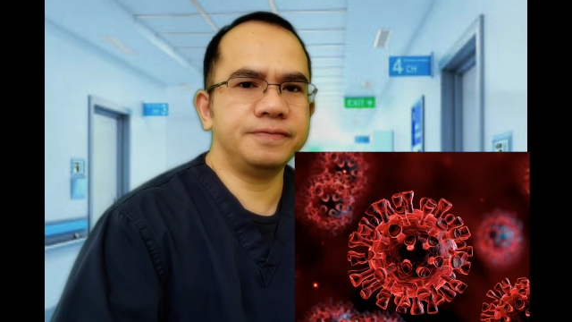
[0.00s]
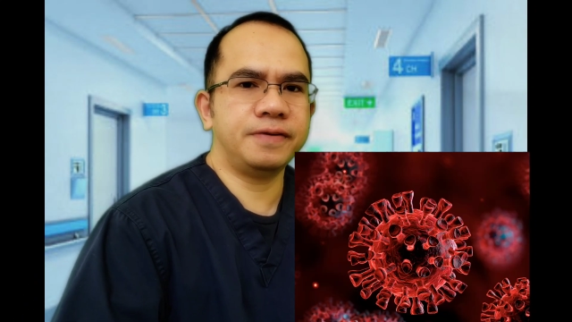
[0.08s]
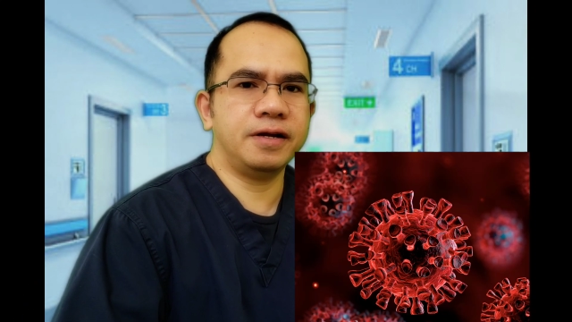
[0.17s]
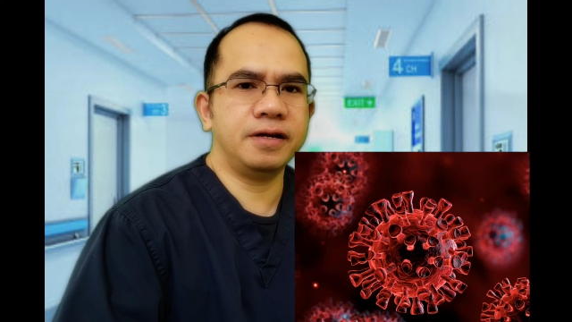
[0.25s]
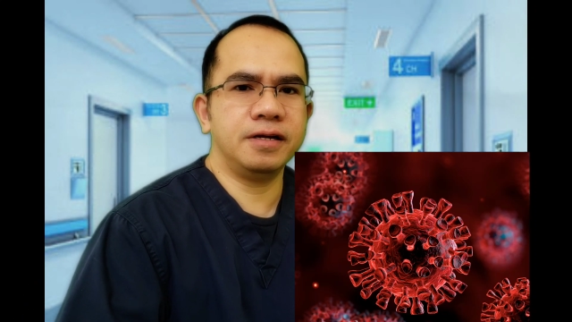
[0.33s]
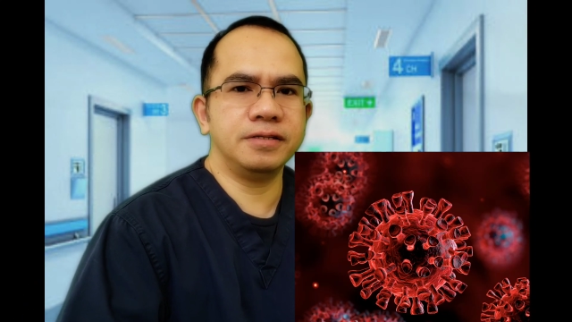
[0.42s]
this
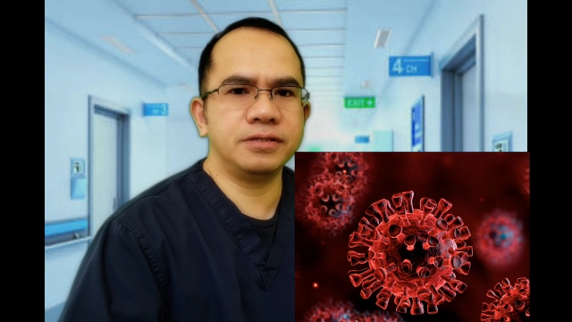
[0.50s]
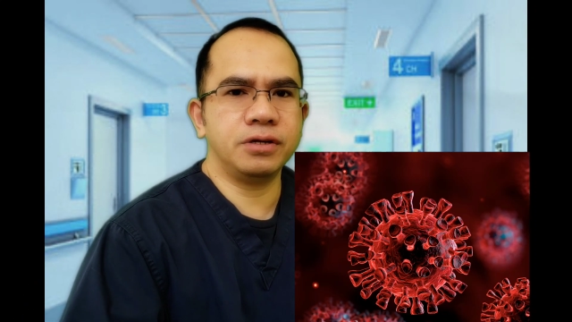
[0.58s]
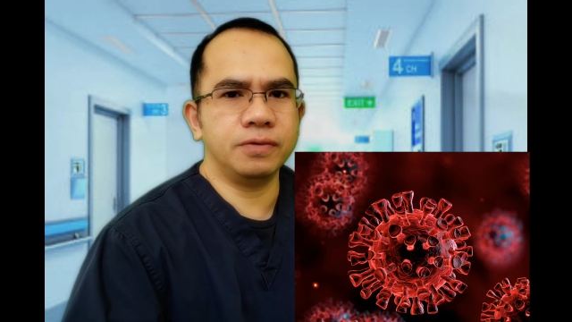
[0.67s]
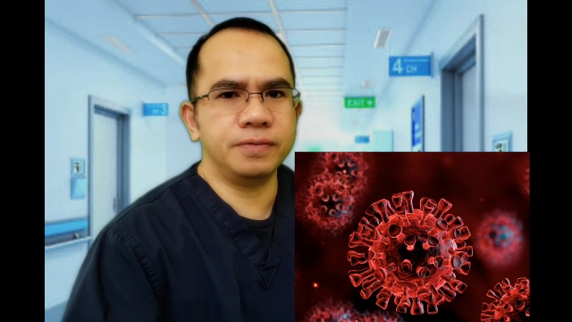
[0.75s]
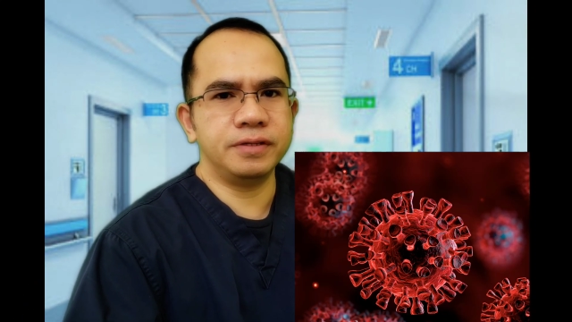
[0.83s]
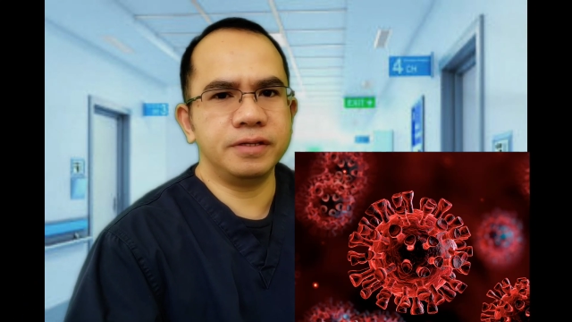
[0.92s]
fight against
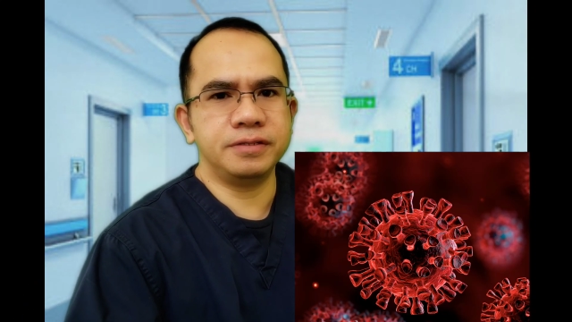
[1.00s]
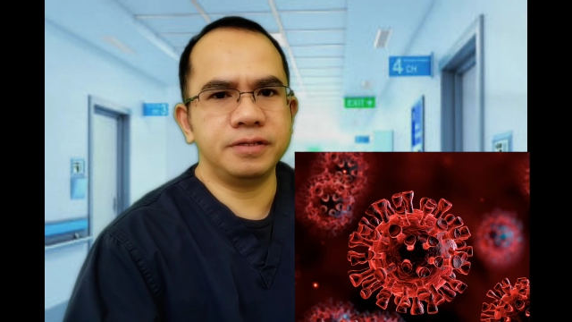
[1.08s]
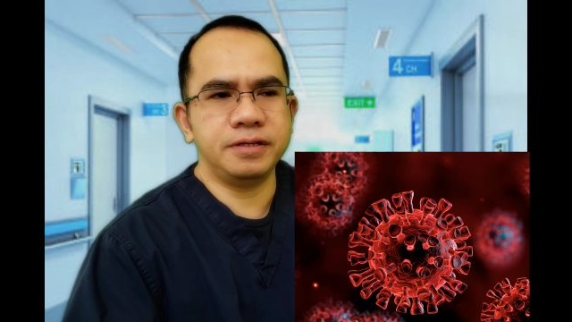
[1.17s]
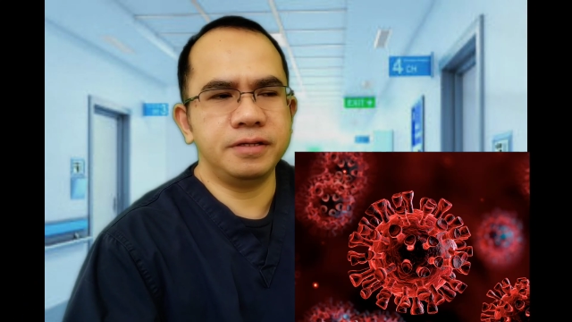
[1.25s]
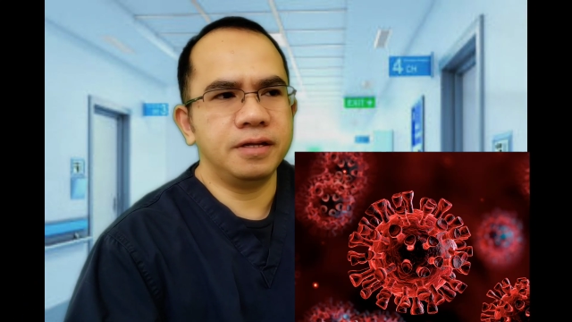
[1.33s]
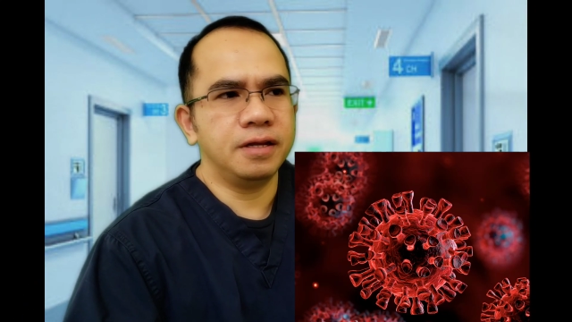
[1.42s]

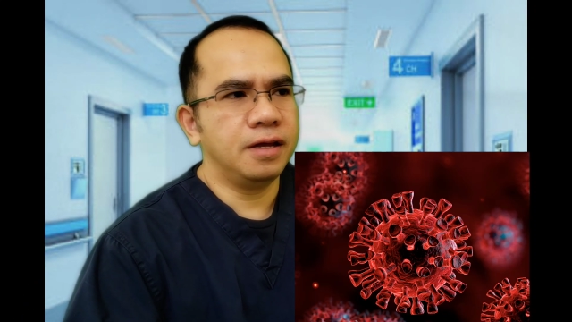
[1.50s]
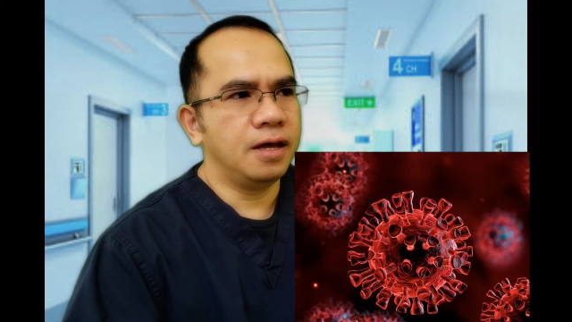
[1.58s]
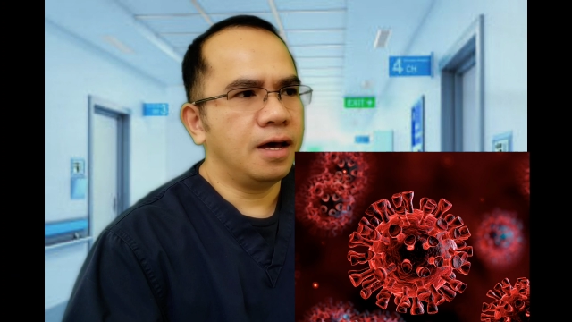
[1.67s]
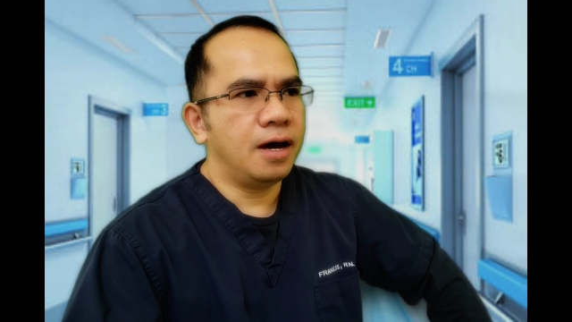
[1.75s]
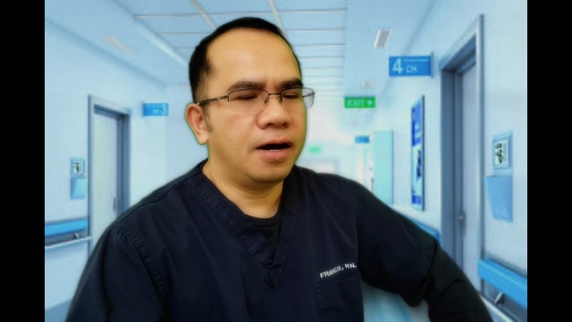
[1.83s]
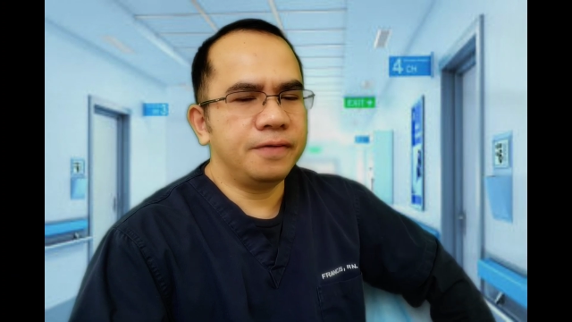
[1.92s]
COVID-19.
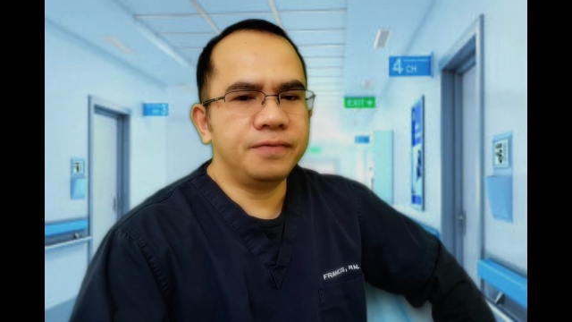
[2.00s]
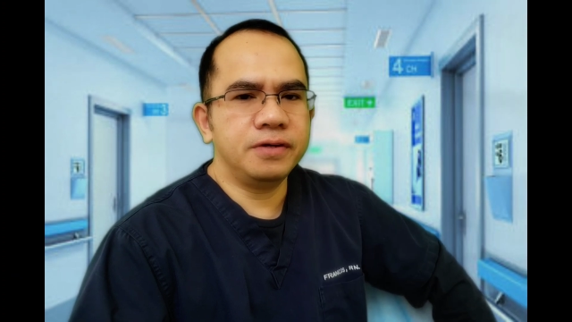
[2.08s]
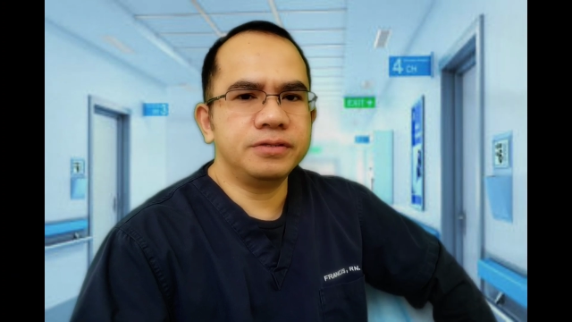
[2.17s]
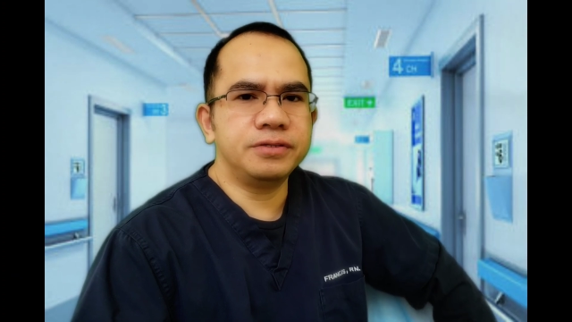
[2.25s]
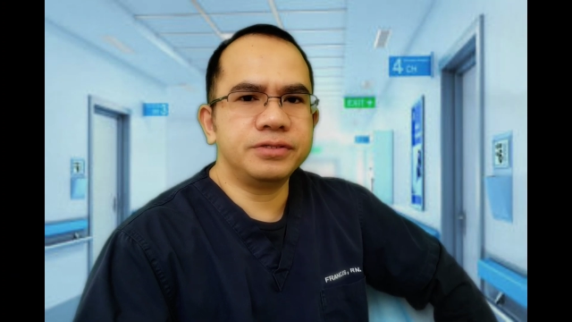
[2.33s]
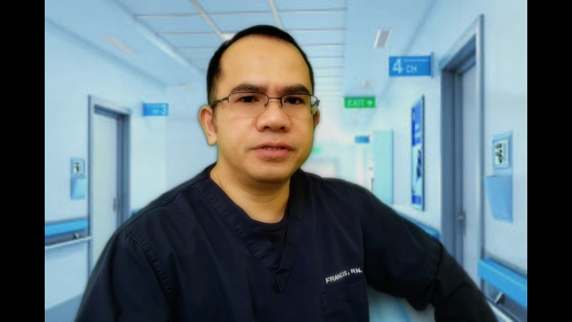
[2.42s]
I
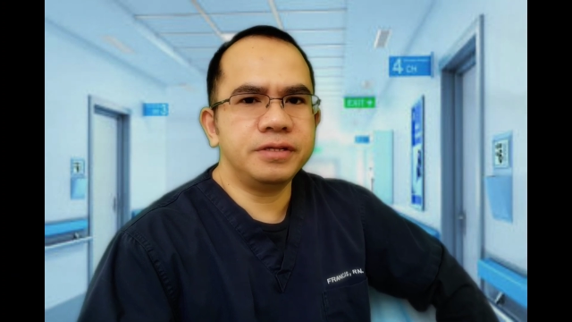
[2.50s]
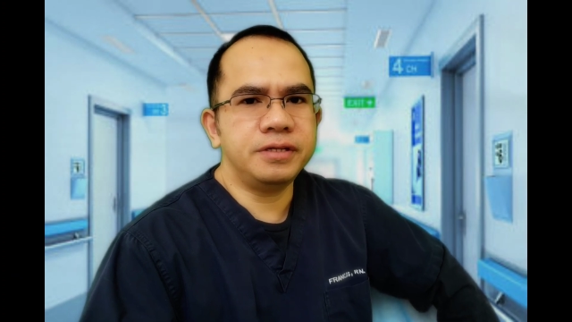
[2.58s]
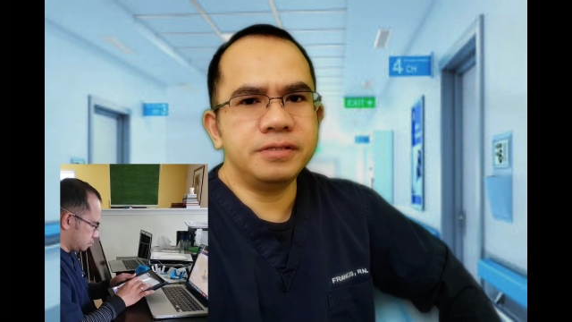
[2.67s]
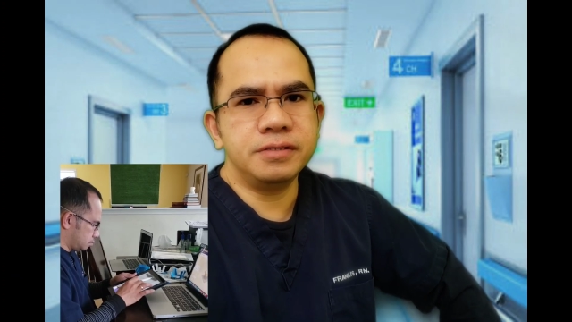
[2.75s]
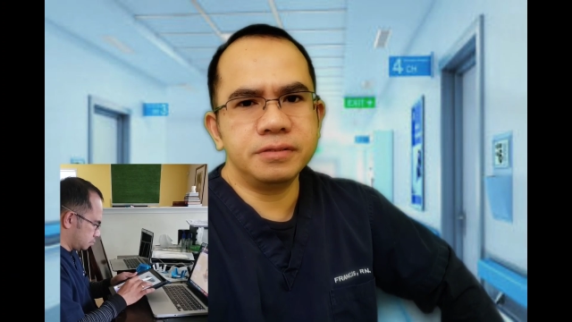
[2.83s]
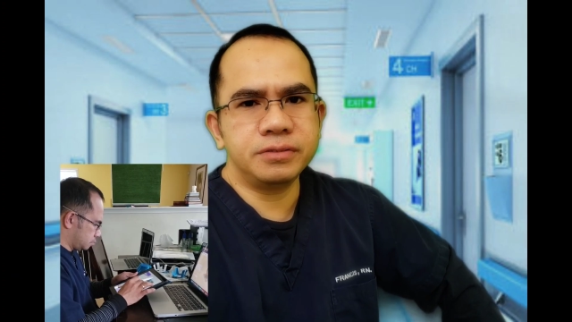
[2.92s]
felt there's a need,